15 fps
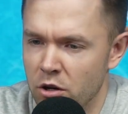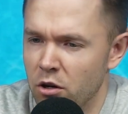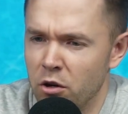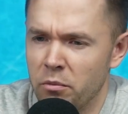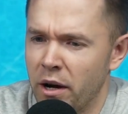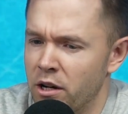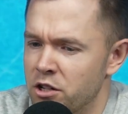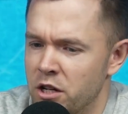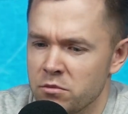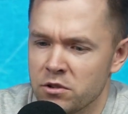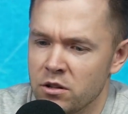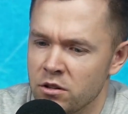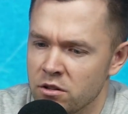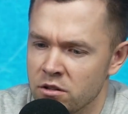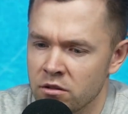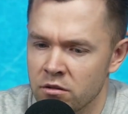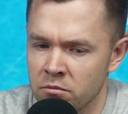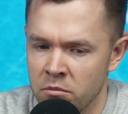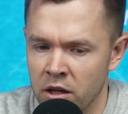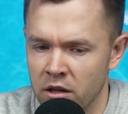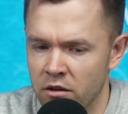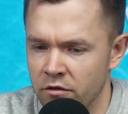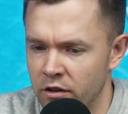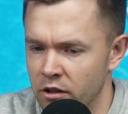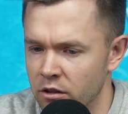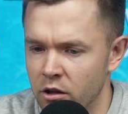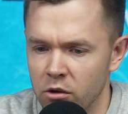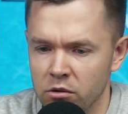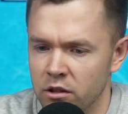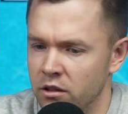Oh, Mike James didn't make a field goal,